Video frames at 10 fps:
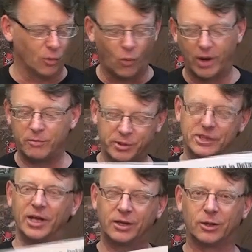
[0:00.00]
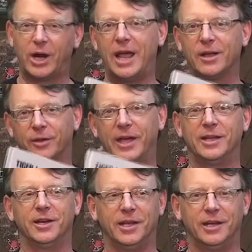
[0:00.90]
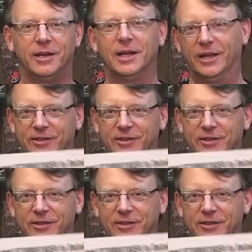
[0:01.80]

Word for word: the one particular angle that you need